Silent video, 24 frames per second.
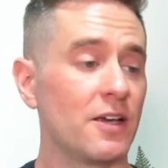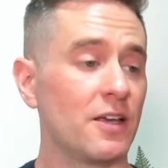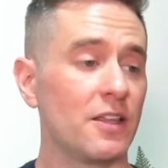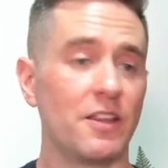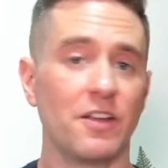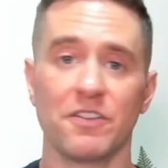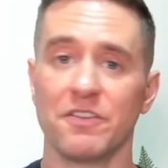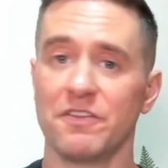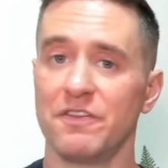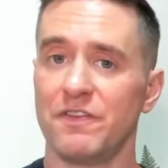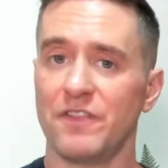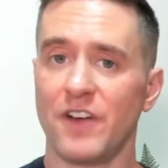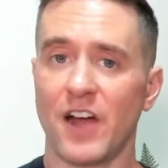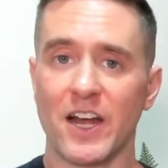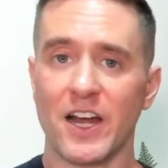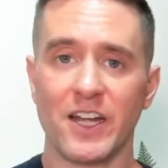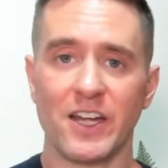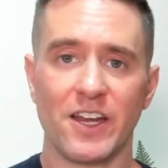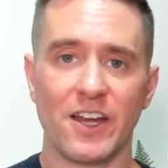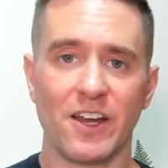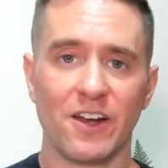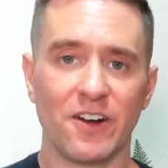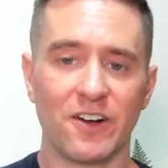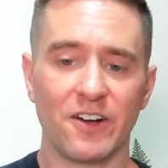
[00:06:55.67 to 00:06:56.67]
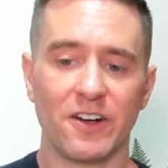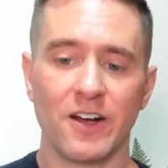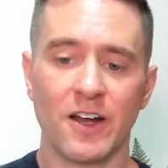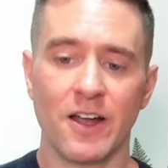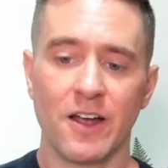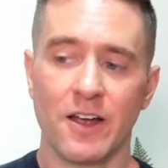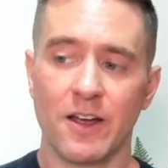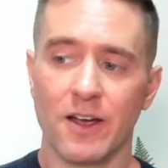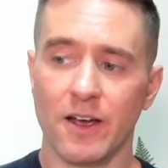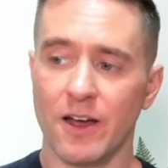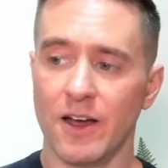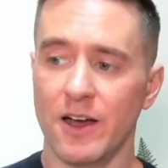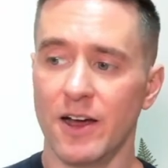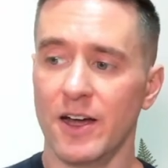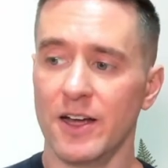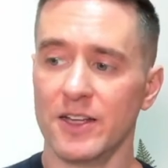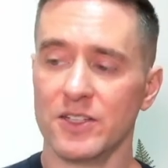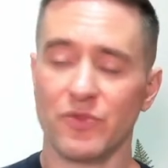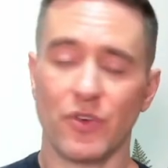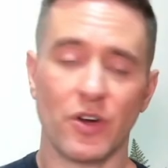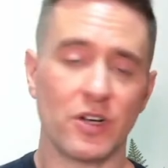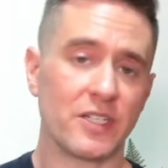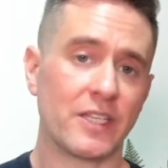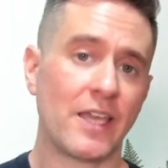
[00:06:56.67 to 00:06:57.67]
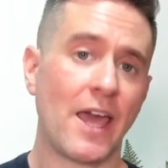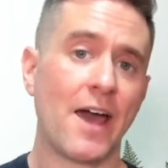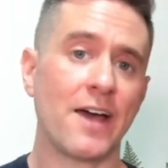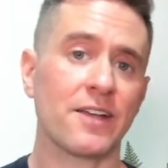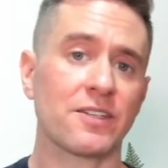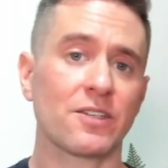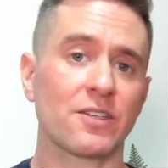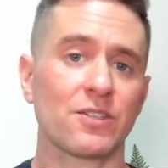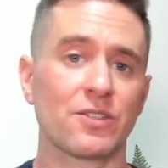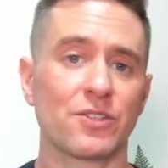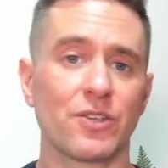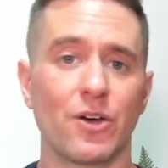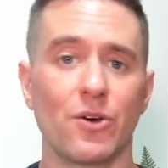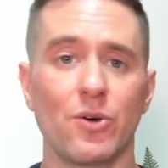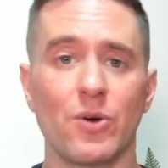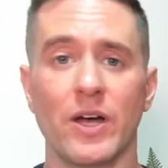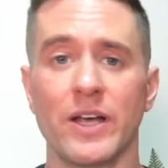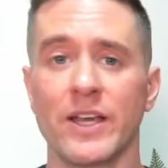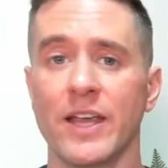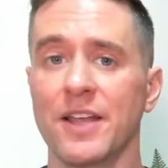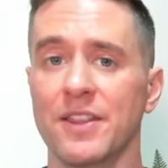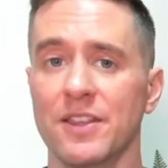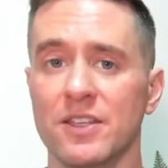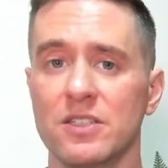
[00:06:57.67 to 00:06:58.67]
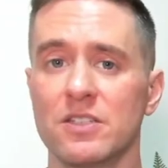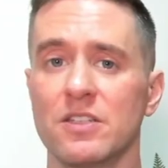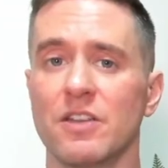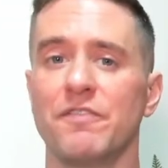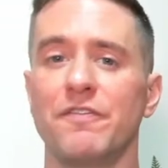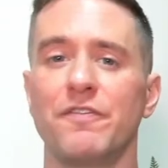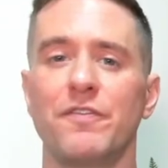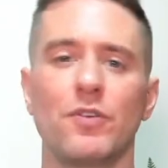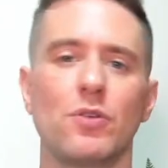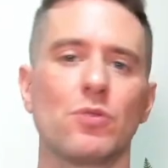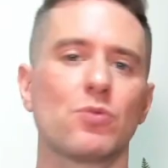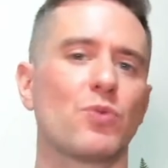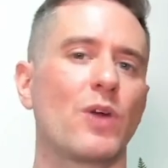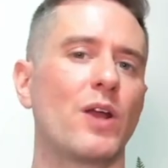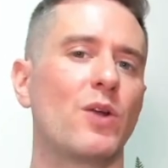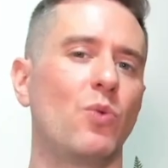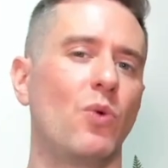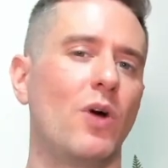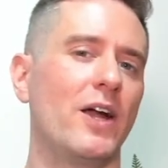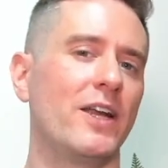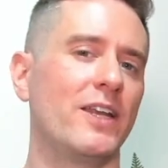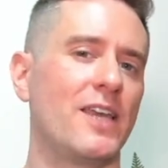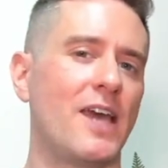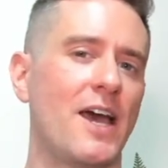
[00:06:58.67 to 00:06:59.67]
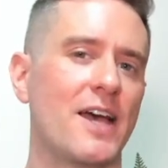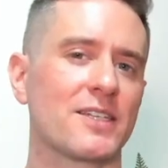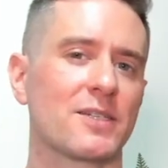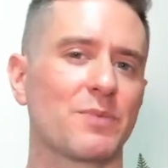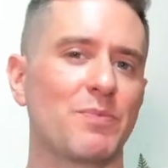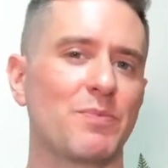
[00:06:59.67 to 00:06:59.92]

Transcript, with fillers: They're fine here as far as casks go. Again, this is a full red wine cask